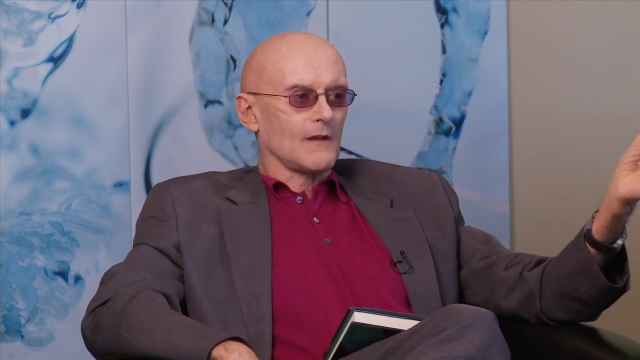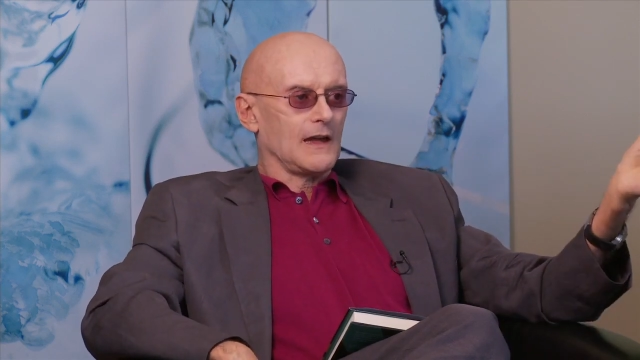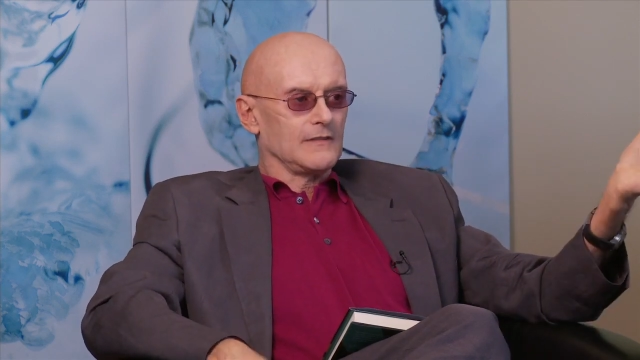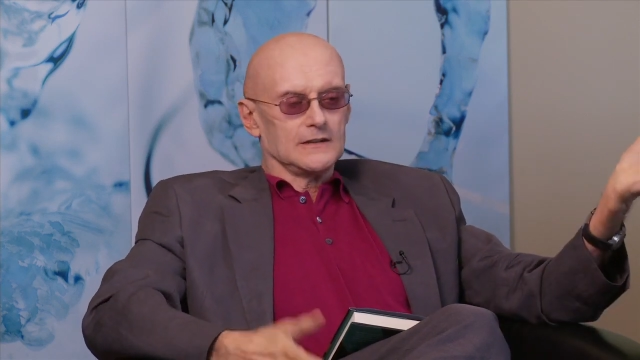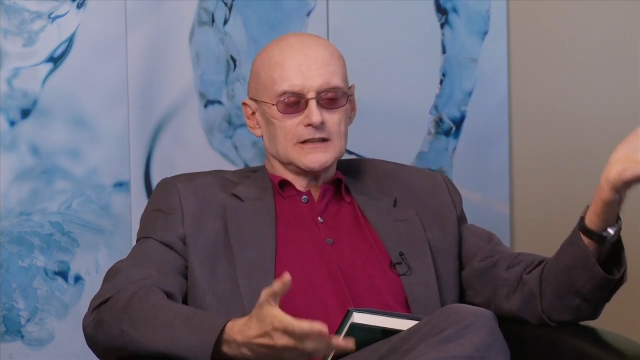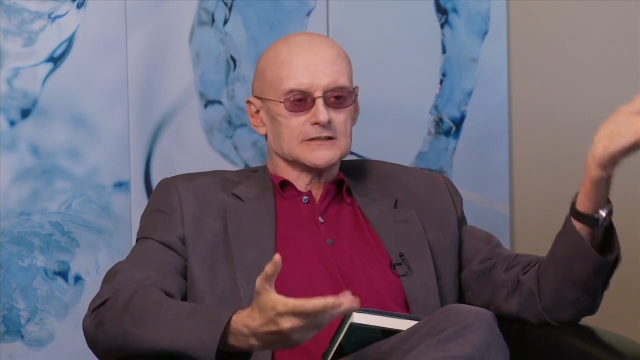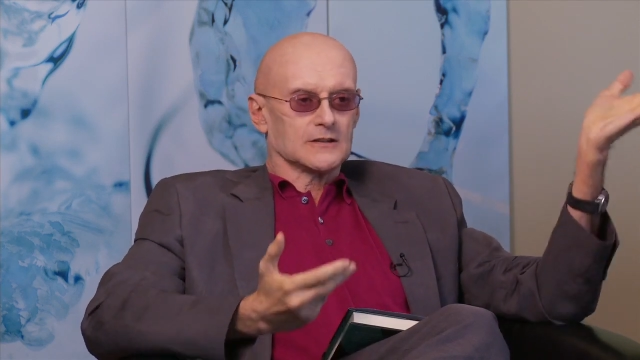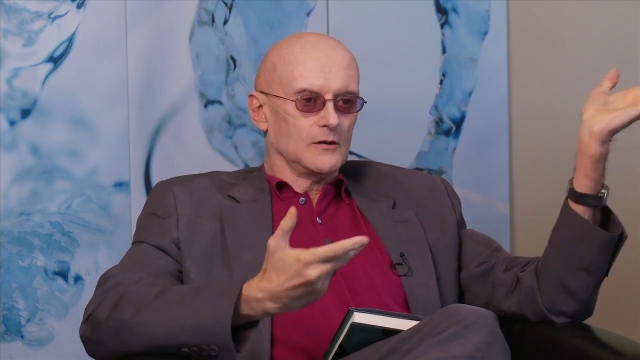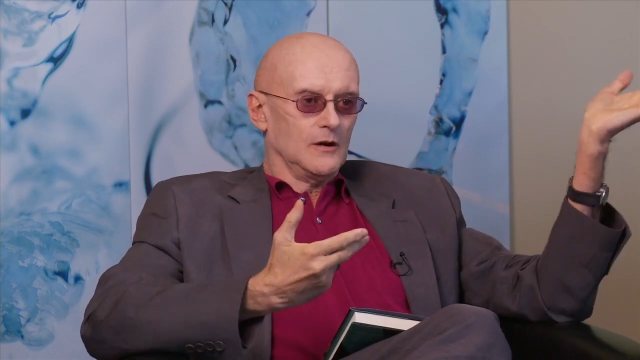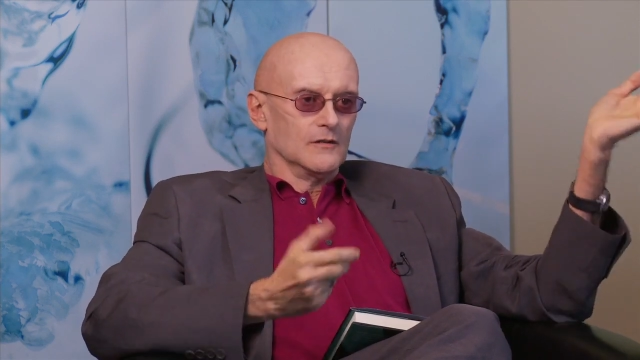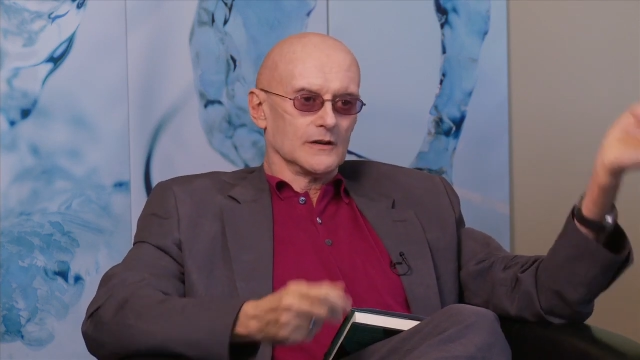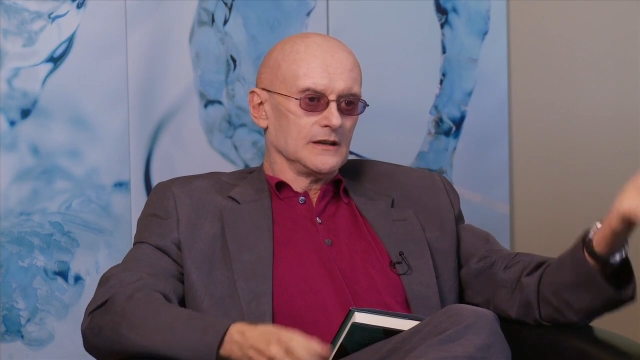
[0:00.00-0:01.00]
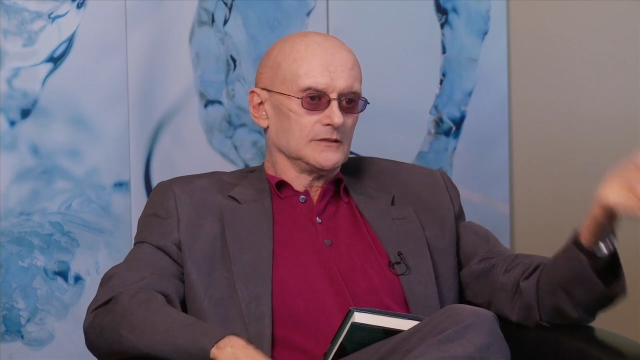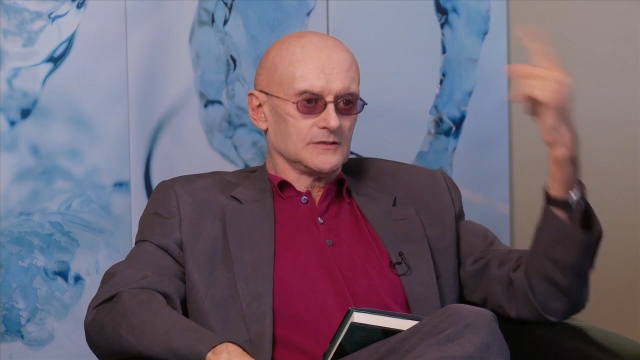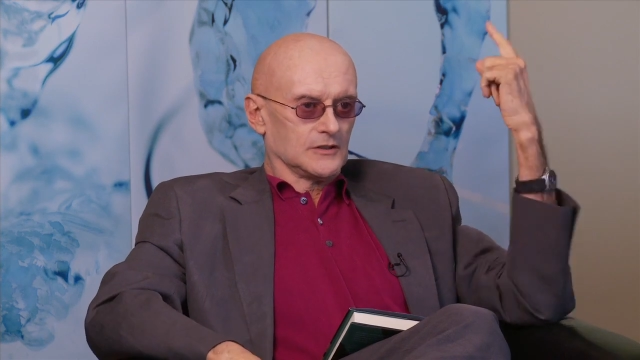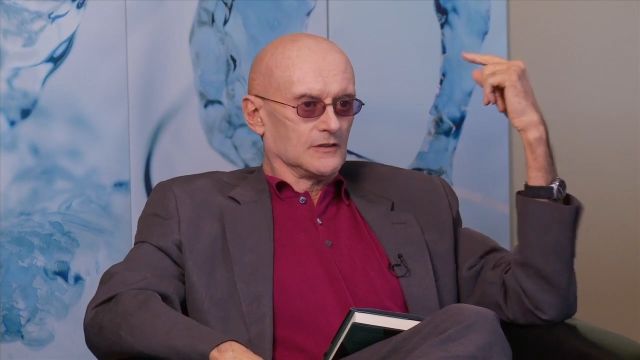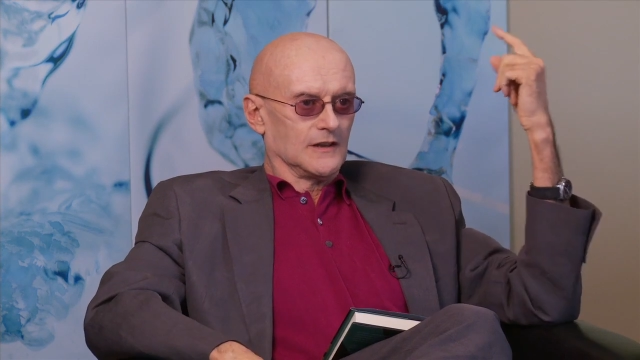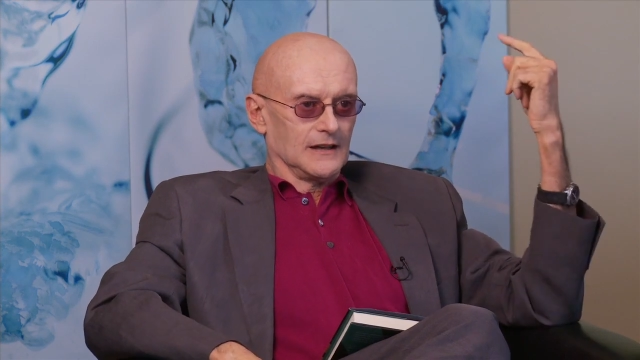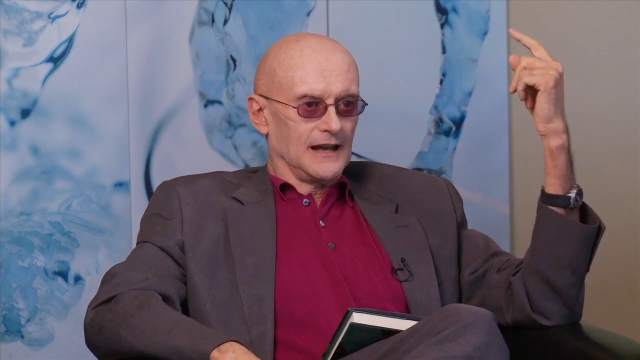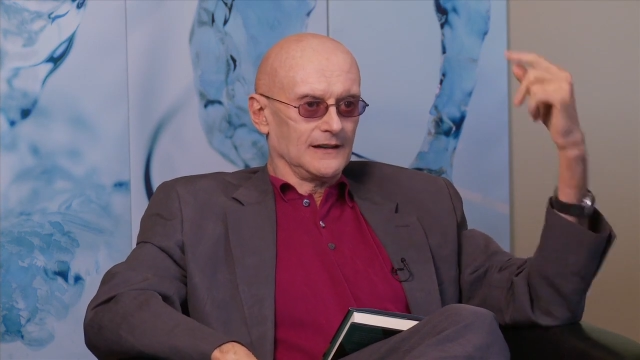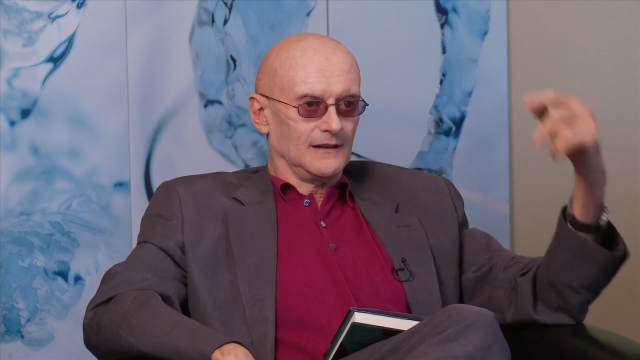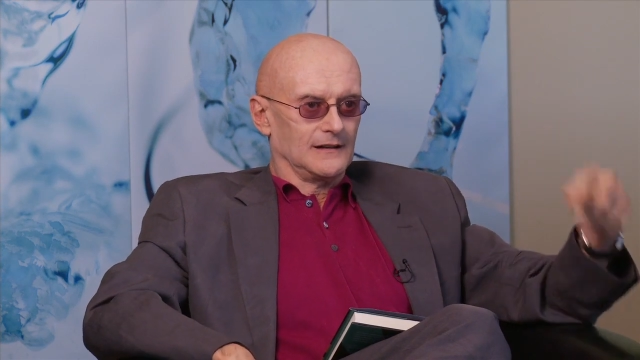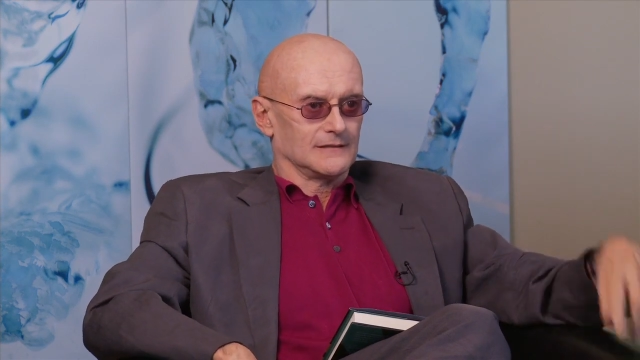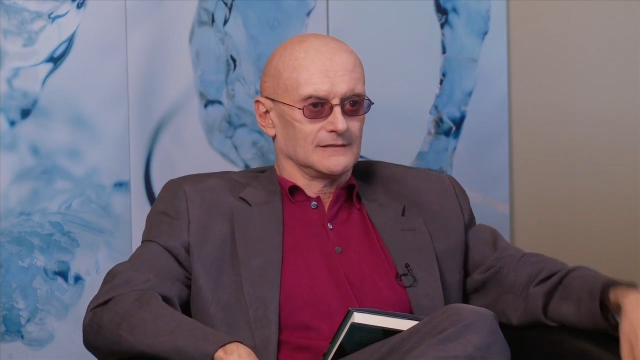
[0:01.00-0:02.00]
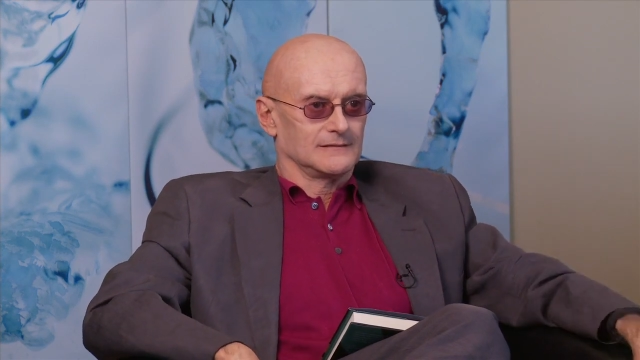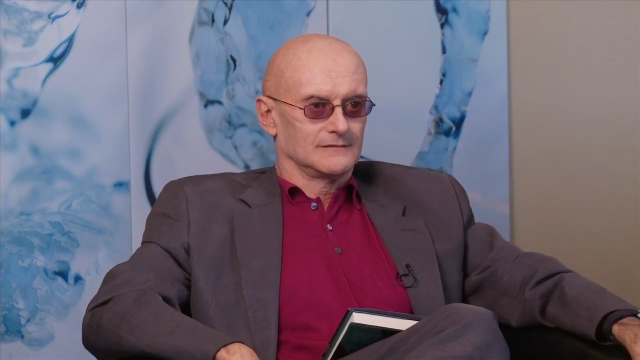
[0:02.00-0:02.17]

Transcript: and then just go over and turn the light on